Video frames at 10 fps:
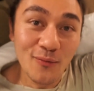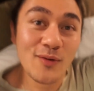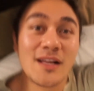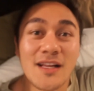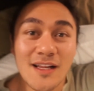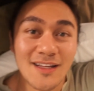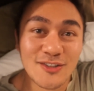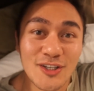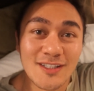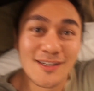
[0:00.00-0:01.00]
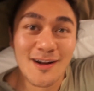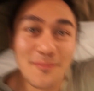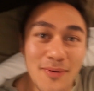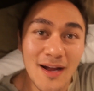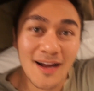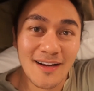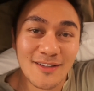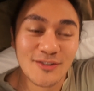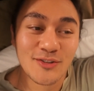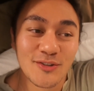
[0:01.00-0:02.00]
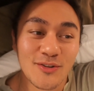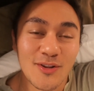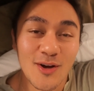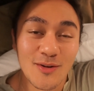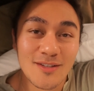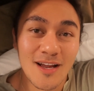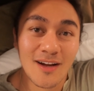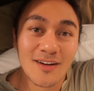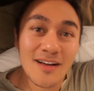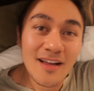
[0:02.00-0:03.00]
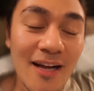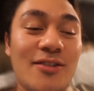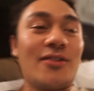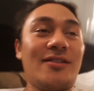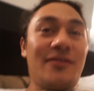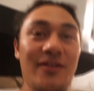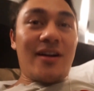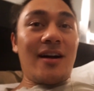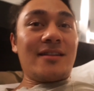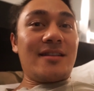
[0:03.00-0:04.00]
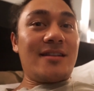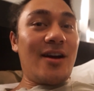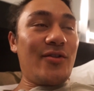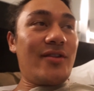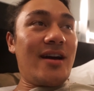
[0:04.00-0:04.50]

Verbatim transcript: we just got back to the hotel. I totally forgot to tell you